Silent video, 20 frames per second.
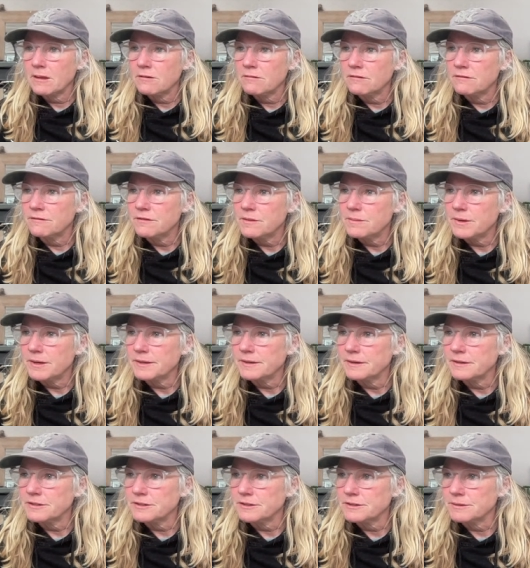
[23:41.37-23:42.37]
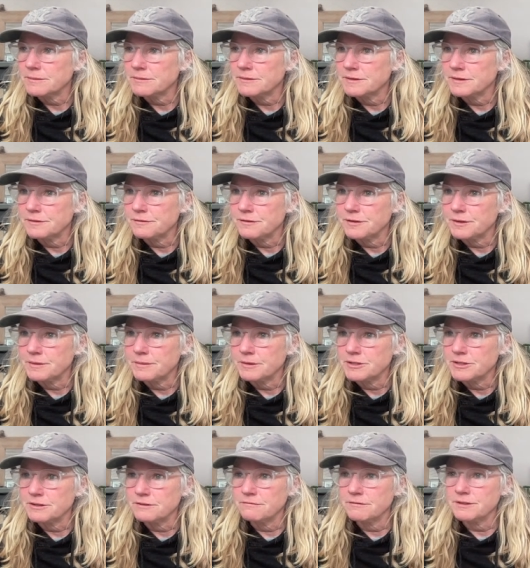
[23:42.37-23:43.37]
review the breakdown, just to fit your
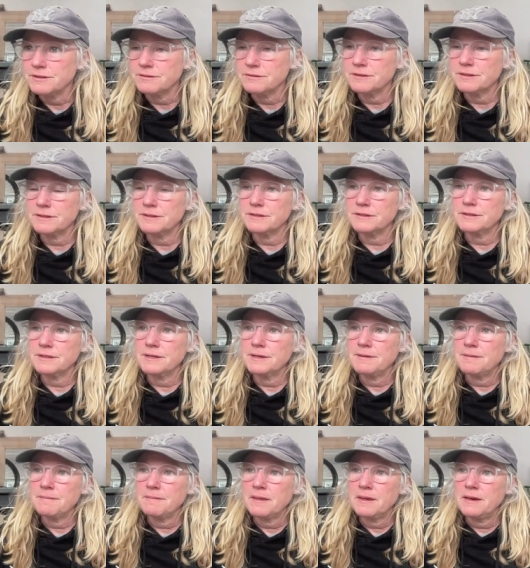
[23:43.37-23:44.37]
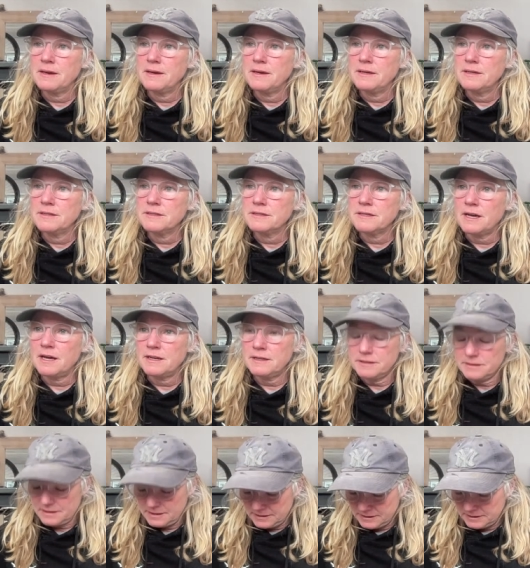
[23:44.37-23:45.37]
budget and resources.
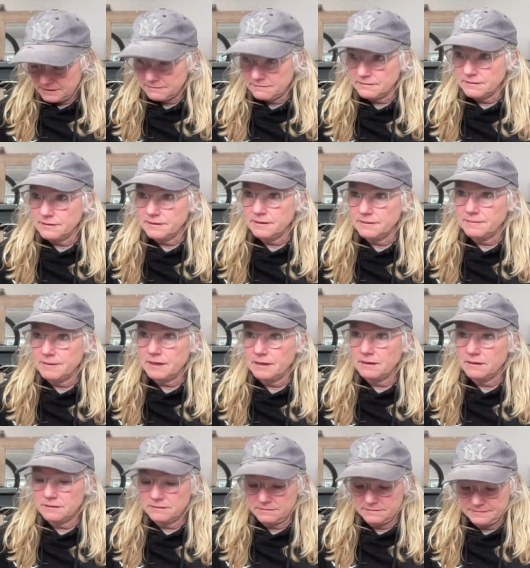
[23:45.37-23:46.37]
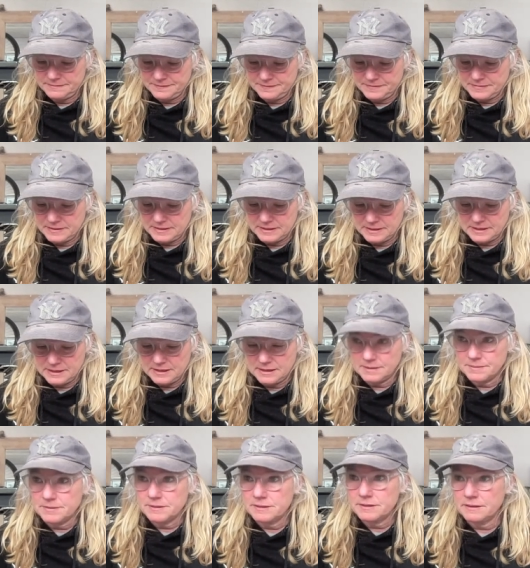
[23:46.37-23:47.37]
Status, I'd say we're about
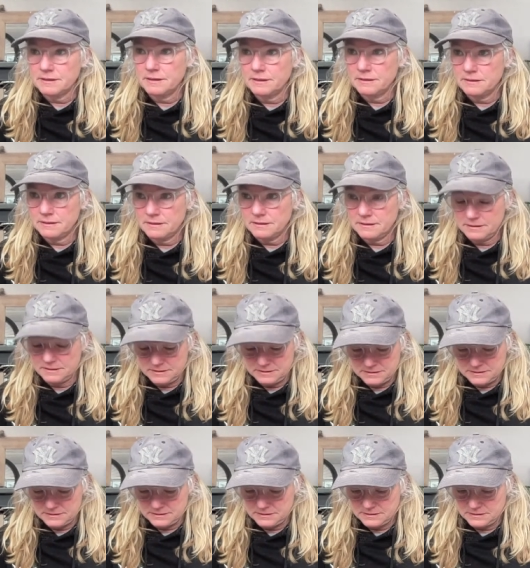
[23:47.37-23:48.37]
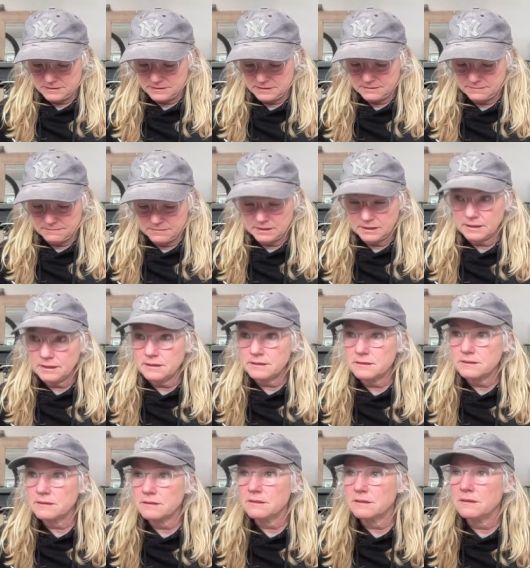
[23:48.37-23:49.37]
80%
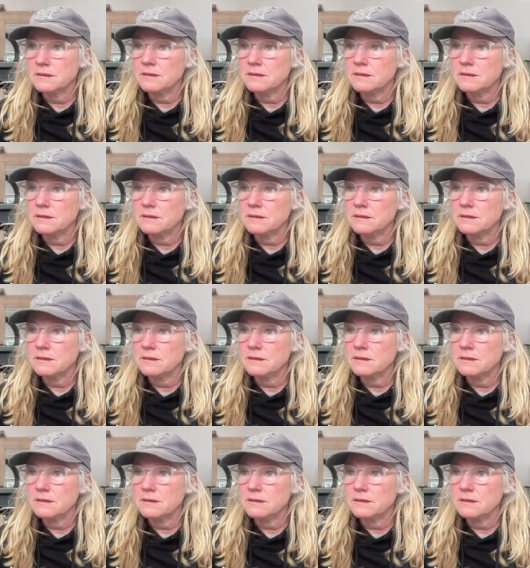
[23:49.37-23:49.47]
complete.